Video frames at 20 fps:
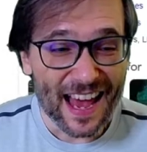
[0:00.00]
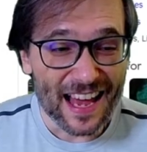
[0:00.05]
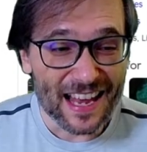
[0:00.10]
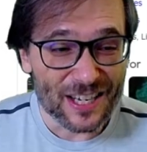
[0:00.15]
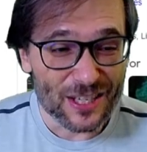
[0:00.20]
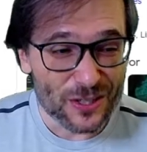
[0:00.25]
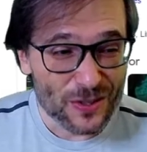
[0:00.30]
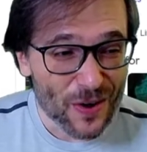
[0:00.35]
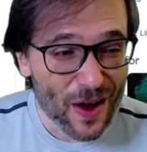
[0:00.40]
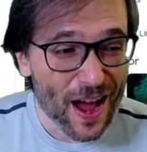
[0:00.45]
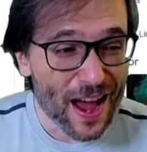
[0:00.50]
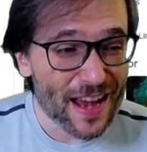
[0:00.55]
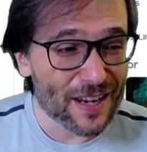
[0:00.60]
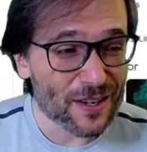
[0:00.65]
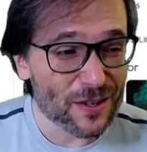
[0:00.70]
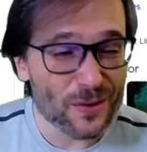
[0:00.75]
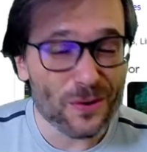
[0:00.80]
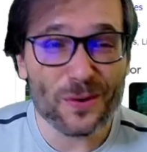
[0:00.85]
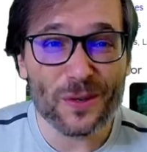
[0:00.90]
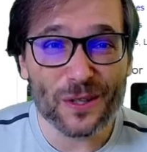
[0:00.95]
try
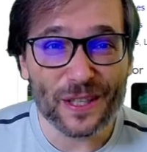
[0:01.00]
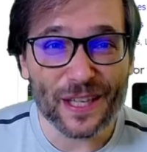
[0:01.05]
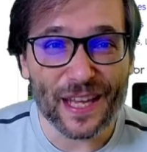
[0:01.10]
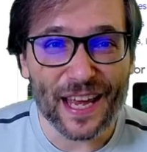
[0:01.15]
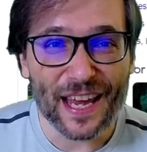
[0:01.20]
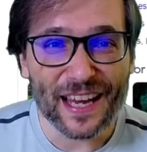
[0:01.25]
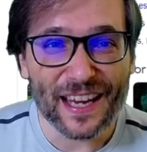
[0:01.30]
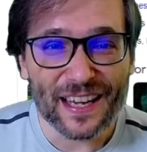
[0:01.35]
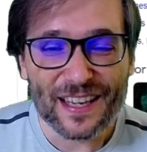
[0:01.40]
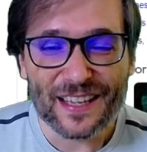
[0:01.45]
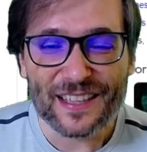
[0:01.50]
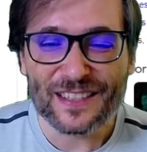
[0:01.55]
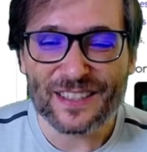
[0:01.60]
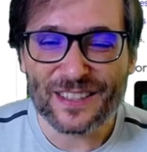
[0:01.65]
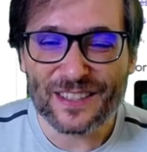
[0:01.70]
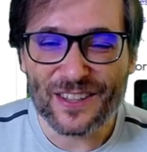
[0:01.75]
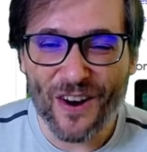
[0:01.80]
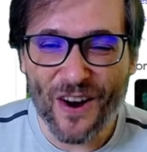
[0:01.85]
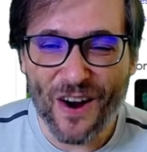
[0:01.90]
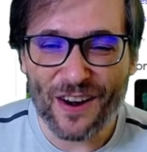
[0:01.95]
Googling
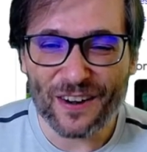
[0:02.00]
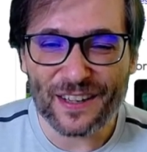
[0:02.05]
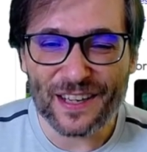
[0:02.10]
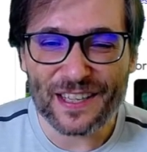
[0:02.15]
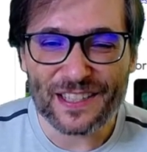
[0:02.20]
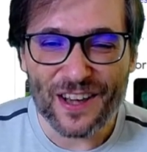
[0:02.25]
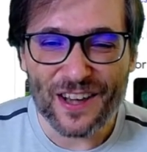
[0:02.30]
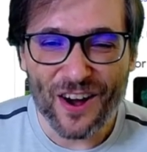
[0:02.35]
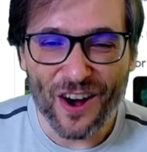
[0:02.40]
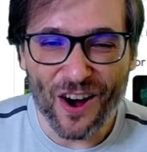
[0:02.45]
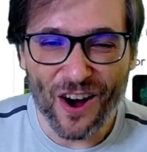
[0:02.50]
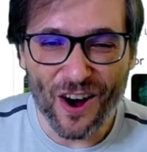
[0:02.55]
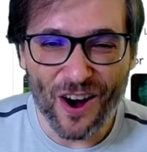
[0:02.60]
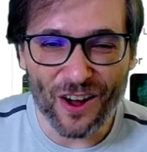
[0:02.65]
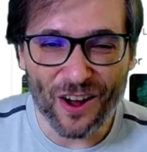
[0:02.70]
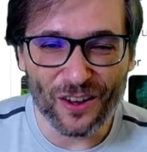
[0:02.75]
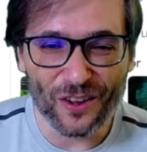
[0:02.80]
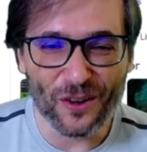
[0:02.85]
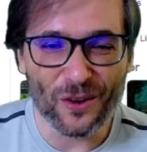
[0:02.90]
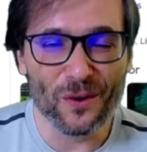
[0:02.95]
Scarlet
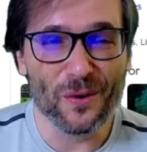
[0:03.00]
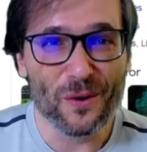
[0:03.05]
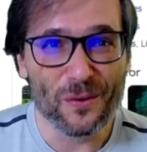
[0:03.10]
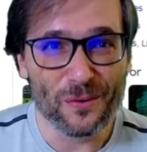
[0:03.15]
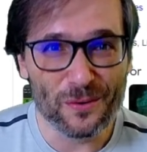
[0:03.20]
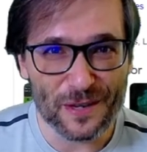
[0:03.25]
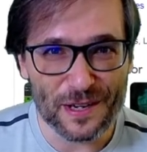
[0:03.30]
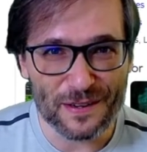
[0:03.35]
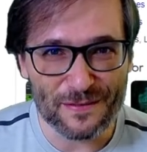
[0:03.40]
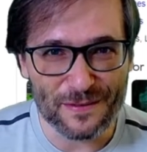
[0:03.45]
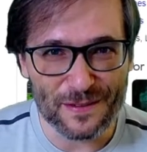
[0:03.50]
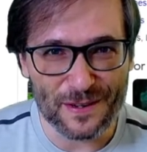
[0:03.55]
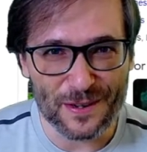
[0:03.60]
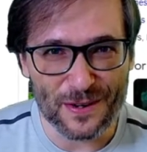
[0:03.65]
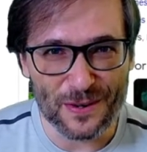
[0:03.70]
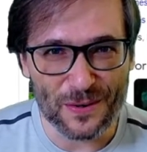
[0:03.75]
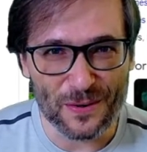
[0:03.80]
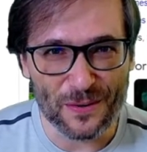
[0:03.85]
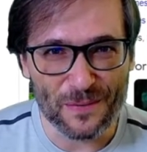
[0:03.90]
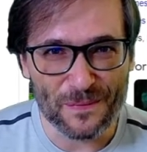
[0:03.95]
Hollow
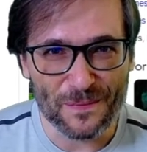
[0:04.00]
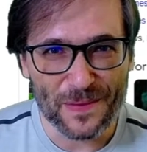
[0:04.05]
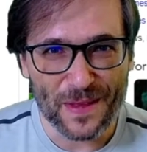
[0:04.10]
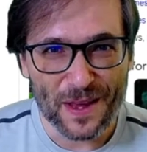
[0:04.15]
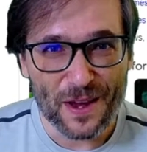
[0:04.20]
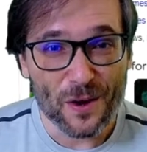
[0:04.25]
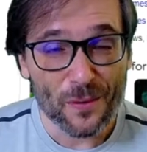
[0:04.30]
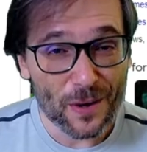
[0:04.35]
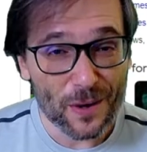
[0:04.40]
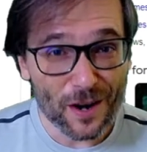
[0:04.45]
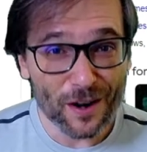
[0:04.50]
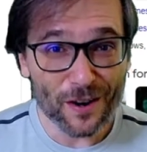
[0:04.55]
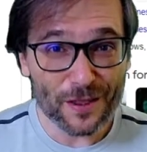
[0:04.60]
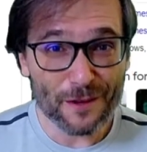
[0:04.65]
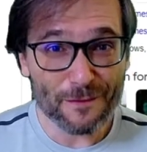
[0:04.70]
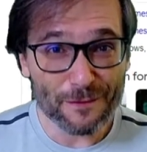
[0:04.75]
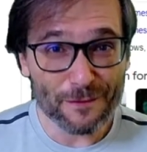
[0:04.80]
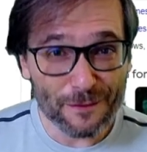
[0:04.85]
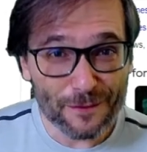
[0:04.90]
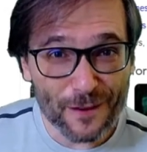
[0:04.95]
review. We are on
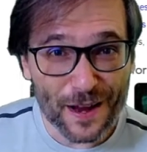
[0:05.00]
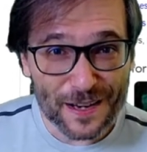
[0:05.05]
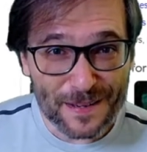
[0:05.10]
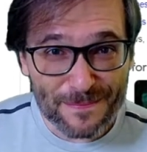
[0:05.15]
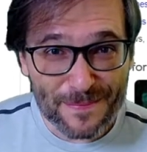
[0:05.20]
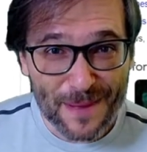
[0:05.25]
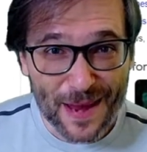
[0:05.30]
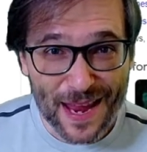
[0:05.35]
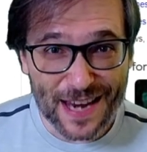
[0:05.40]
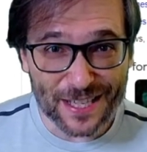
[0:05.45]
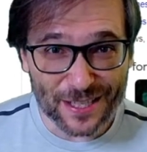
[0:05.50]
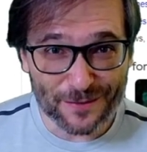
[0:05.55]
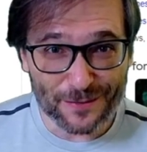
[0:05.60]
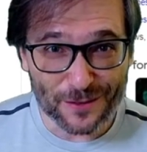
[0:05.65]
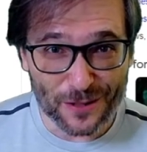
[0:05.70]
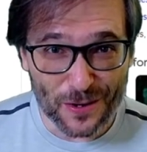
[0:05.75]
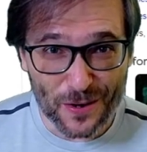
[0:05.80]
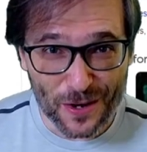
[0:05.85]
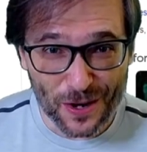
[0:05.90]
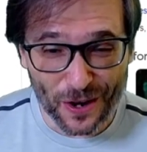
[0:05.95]
the front page of
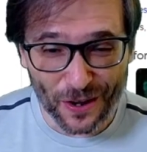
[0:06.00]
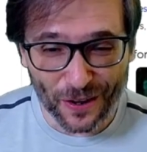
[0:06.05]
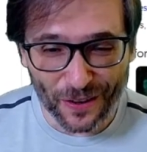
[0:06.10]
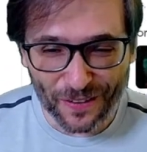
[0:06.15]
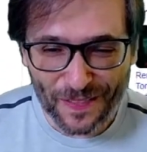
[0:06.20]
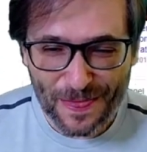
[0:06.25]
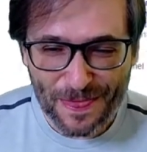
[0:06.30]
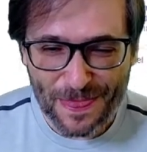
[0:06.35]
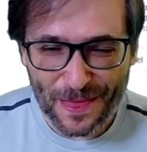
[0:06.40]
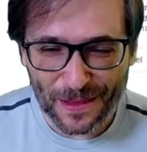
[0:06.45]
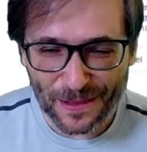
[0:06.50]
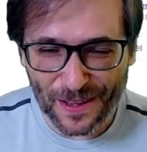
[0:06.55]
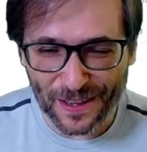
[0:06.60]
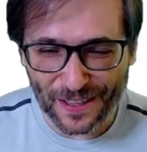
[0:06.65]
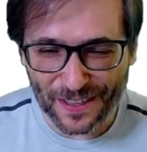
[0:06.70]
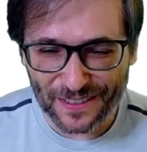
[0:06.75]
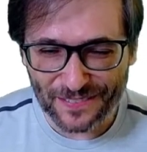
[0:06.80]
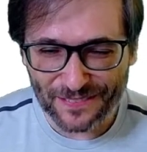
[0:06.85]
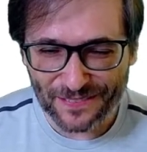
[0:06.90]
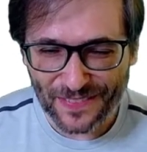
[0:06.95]
Google.
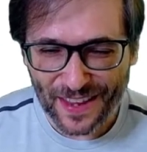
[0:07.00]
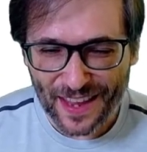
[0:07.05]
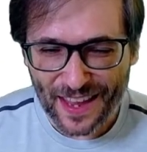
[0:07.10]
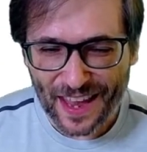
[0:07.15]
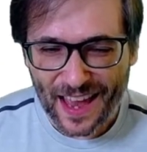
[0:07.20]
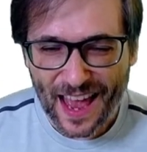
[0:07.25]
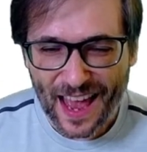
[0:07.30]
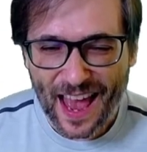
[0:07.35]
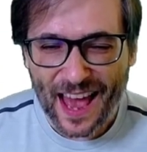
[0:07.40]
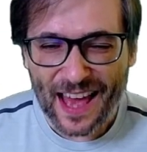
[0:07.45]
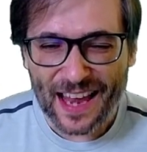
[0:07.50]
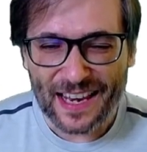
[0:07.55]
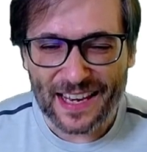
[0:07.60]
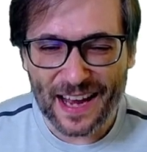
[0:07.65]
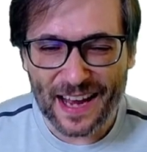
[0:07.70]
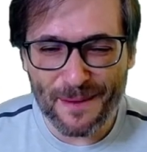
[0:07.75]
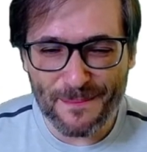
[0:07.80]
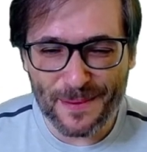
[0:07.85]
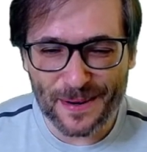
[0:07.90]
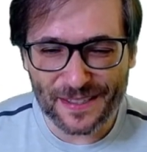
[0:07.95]
Look,
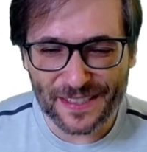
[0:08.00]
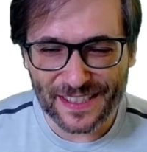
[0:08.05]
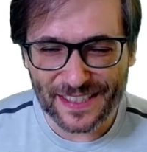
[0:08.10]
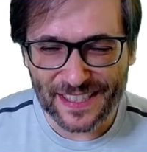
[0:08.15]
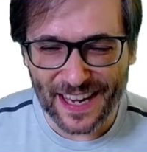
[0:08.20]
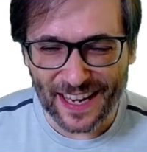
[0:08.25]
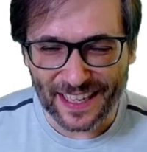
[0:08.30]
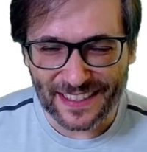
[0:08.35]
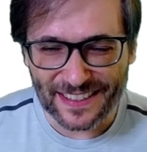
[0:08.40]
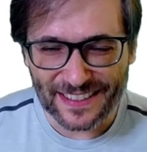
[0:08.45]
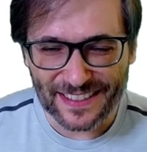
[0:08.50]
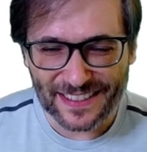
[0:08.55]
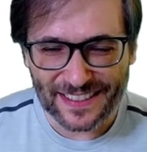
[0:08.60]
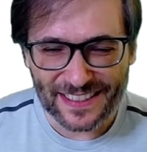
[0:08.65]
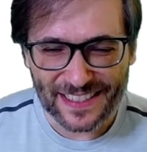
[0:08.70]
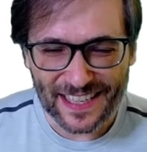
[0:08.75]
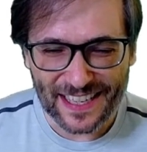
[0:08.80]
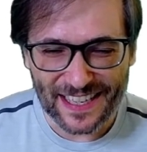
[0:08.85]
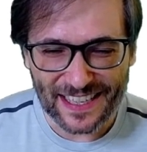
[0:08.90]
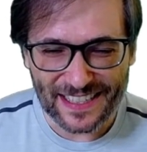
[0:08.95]
number
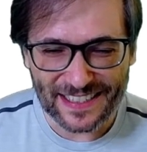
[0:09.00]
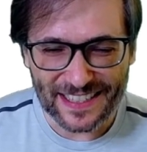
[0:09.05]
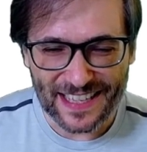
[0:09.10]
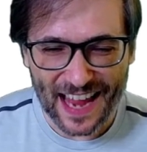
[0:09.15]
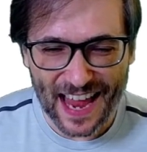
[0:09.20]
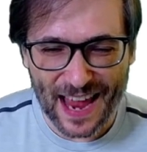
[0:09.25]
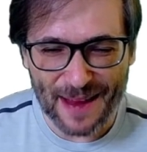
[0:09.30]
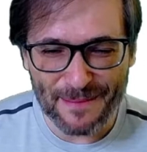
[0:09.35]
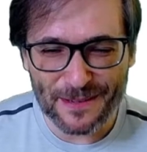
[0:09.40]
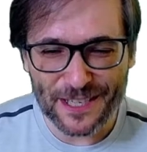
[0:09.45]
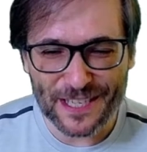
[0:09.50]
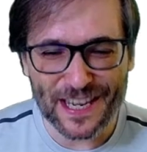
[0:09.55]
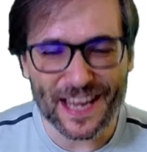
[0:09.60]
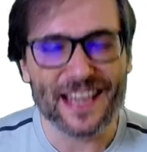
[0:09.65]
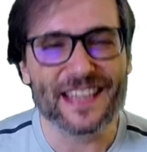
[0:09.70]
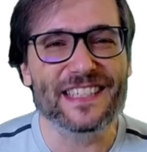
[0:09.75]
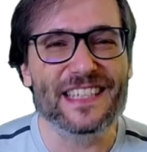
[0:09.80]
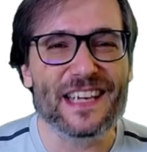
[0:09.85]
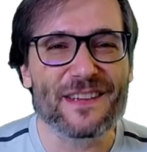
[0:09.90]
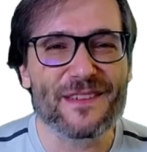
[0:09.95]
six is the M G
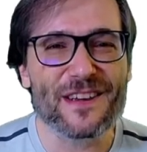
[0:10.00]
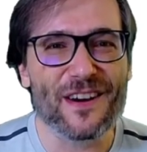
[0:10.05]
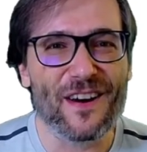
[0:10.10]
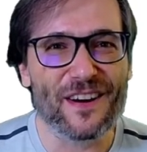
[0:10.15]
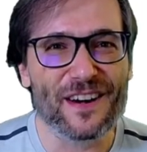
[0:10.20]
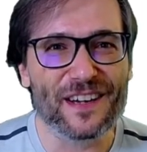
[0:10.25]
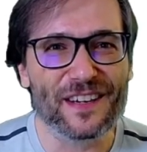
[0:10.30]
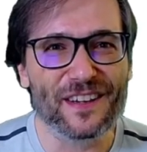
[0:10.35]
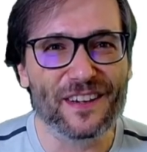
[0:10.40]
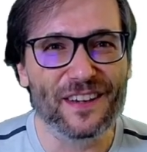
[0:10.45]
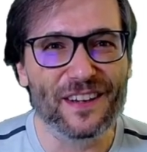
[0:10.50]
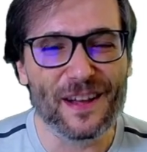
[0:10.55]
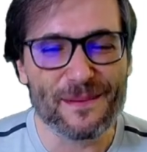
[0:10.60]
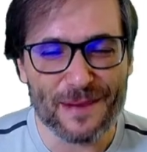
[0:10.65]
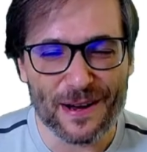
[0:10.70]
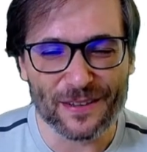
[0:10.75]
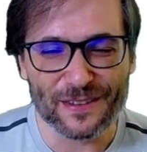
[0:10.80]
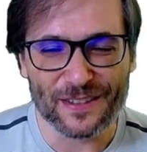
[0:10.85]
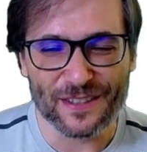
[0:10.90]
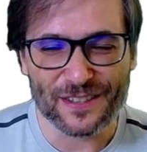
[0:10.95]
N T V article
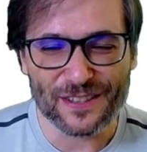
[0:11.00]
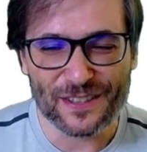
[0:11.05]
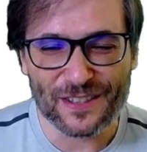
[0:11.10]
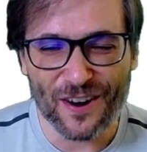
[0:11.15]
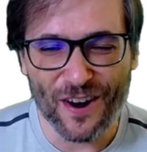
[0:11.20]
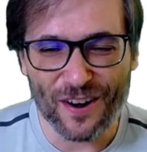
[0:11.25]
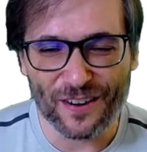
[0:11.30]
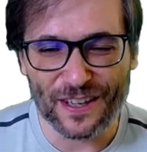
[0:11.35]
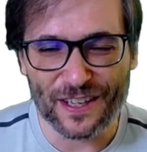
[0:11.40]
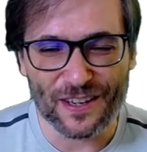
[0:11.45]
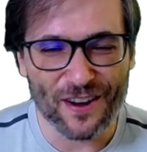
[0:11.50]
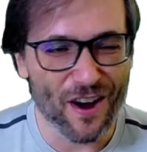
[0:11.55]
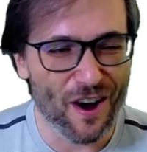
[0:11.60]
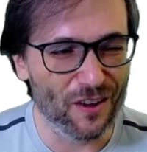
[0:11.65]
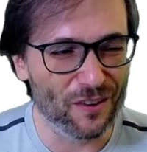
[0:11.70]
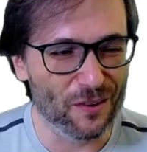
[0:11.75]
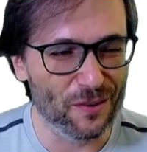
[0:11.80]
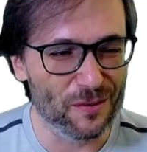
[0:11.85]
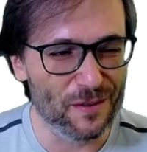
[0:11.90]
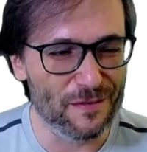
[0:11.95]
about the Scarlet
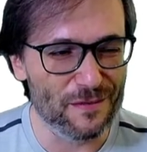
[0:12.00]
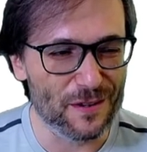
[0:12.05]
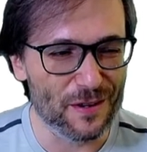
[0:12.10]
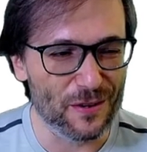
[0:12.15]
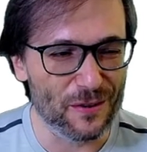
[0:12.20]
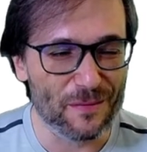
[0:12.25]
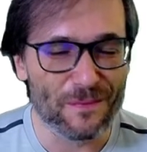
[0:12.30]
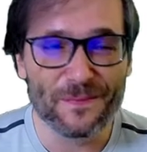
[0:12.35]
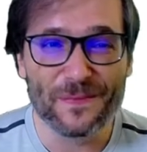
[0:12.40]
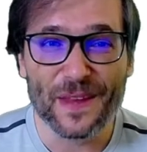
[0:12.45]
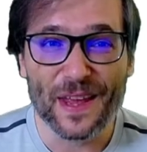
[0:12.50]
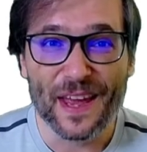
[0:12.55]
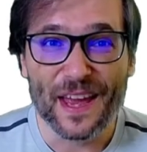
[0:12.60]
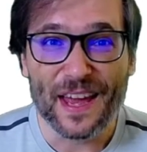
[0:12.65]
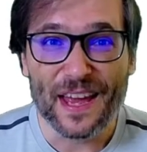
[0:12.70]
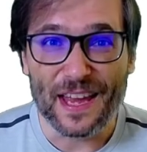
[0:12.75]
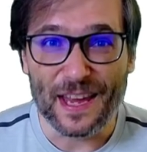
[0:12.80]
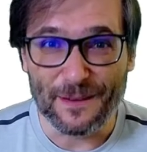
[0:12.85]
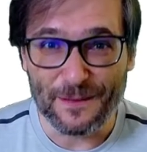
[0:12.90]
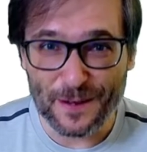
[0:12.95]
Hollow review.
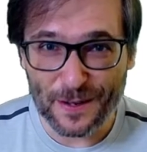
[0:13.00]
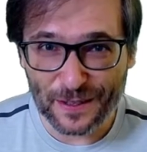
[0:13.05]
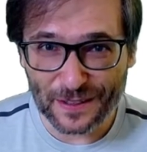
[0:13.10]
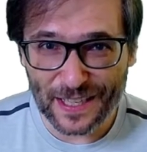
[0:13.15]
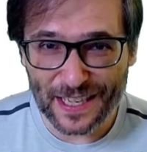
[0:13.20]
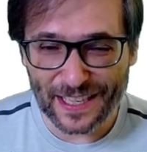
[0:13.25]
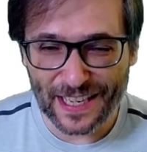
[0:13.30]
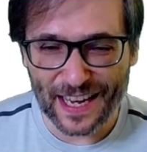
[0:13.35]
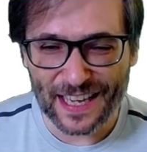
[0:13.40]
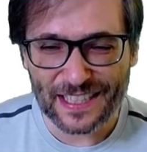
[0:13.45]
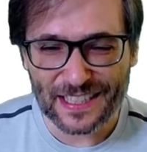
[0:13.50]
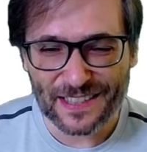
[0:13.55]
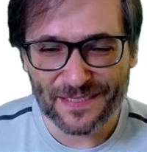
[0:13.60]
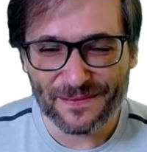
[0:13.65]
If you click it,